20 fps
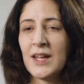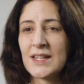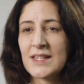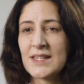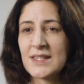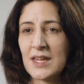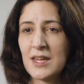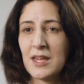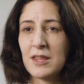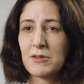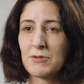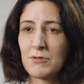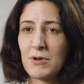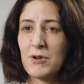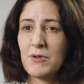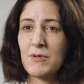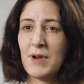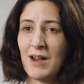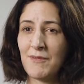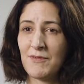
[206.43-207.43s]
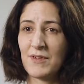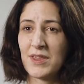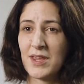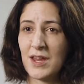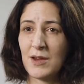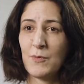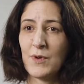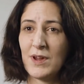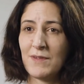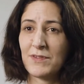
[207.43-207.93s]
see through
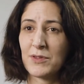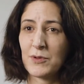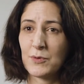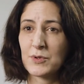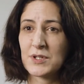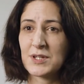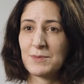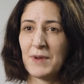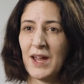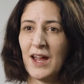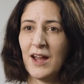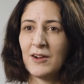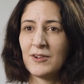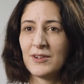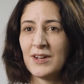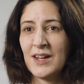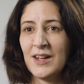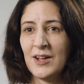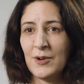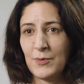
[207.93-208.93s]
everything we've thought about,